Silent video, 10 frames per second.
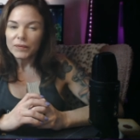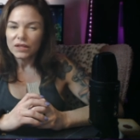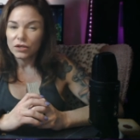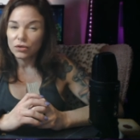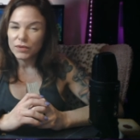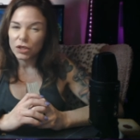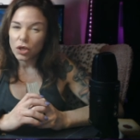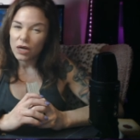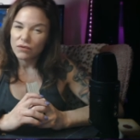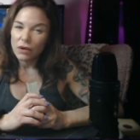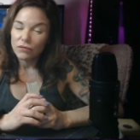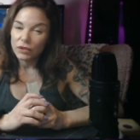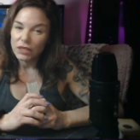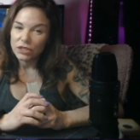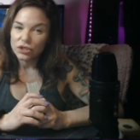There could be a lot around
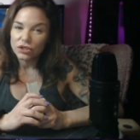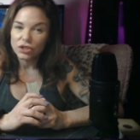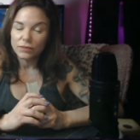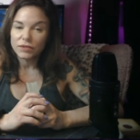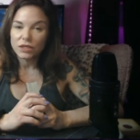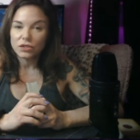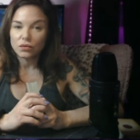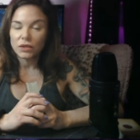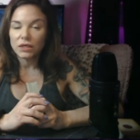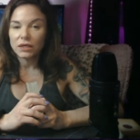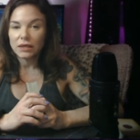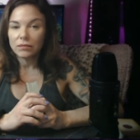relationships this week.